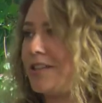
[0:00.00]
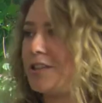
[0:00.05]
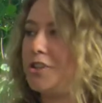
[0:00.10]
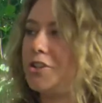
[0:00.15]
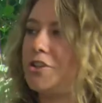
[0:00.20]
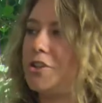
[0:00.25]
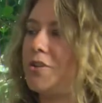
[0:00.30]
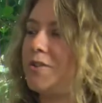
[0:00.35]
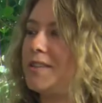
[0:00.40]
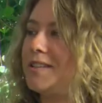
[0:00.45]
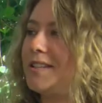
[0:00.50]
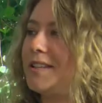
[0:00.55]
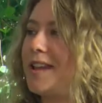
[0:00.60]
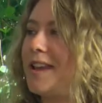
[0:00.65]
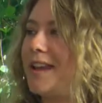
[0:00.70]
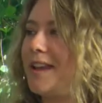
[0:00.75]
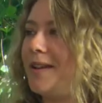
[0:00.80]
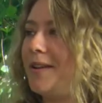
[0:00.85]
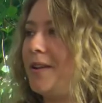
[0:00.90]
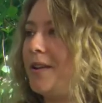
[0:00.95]
at this show
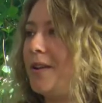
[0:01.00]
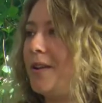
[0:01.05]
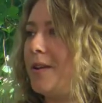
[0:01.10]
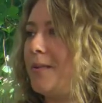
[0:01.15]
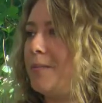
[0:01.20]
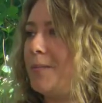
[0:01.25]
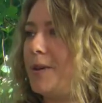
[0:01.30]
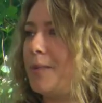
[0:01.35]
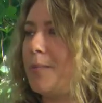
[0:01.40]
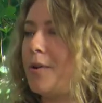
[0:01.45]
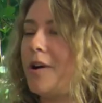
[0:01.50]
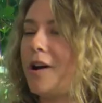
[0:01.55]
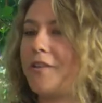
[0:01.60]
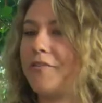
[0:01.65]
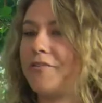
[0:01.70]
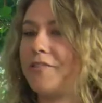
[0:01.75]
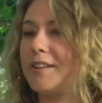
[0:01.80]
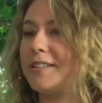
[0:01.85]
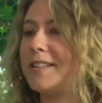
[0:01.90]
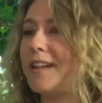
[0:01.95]
today, people
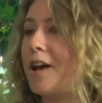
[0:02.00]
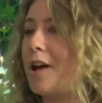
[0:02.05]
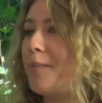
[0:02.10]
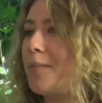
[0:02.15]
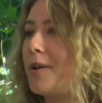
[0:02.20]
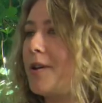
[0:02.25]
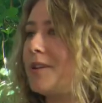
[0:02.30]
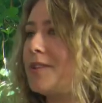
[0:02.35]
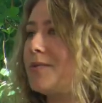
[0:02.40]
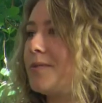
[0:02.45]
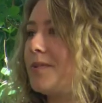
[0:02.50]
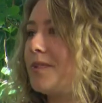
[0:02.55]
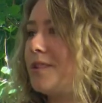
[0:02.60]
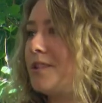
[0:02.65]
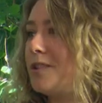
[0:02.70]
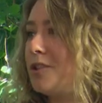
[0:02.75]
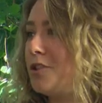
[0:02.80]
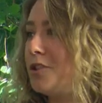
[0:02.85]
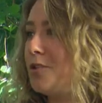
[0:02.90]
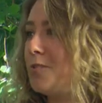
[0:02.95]
offering to help us with the
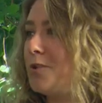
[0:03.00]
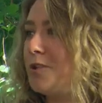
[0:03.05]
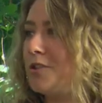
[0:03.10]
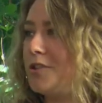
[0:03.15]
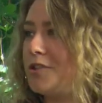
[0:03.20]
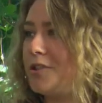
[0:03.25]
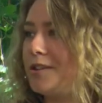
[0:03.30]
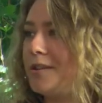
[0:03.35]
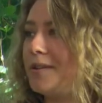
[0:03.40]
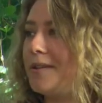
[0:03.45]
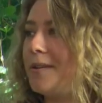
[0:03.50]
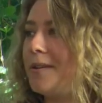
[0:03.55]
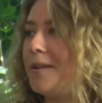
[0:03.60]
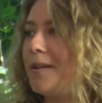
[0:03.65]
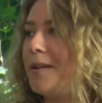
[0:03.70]
distribution.